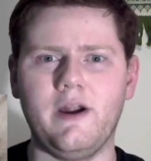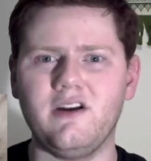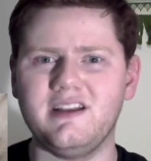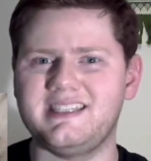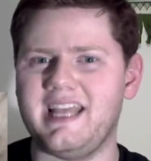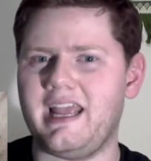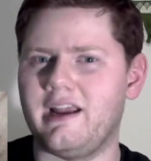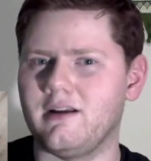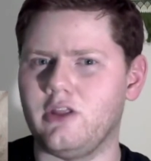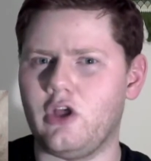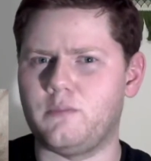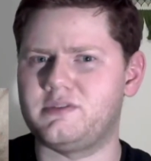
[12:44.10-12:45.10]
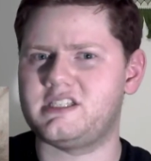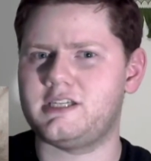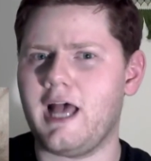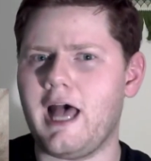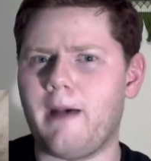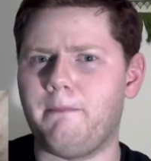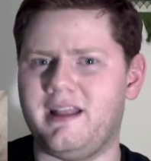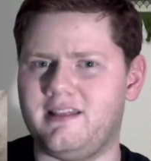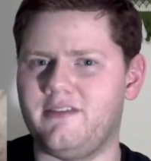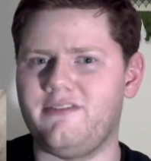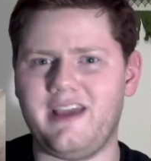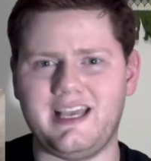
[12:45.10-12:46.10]
does the earlobe stop and
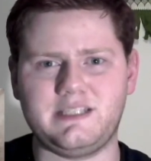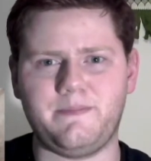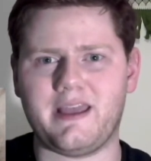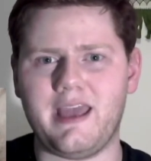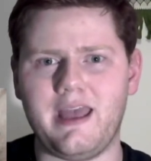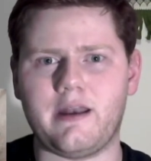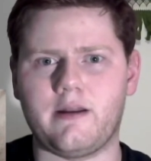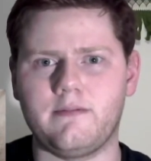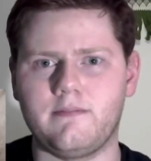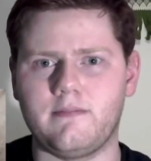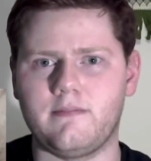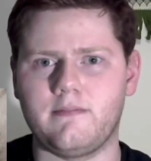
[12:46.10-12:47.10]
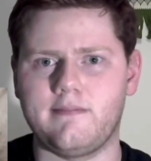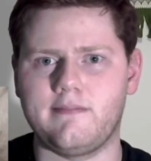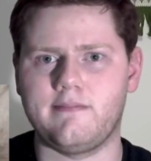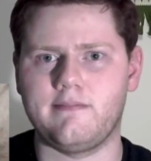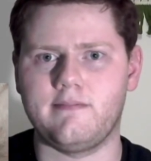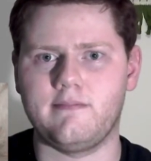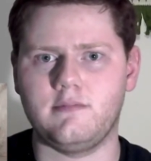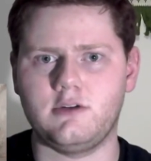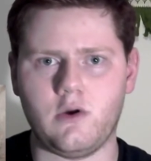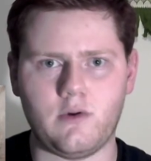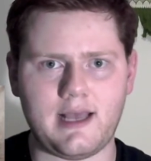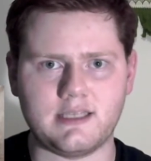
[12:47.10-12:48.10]
the face begin?
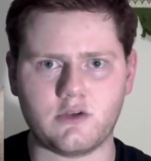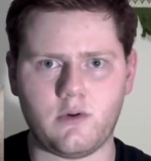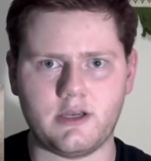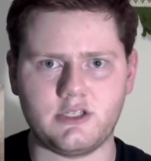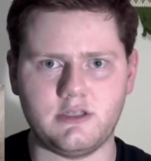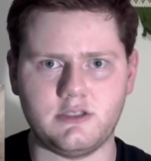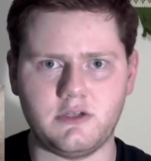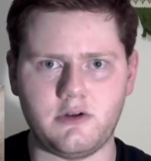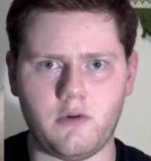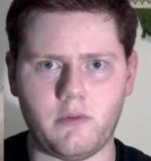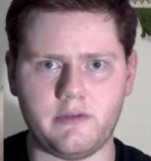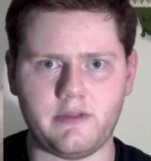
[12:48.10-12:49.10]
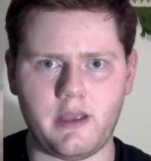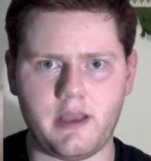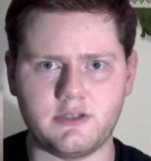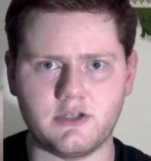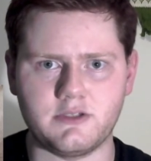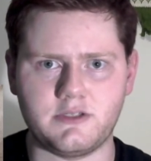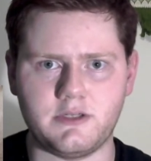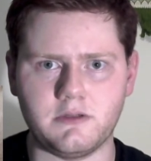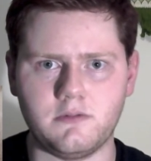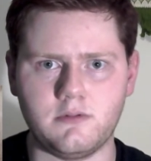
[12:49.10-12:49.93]
Don't ask questions you don't want the answers to.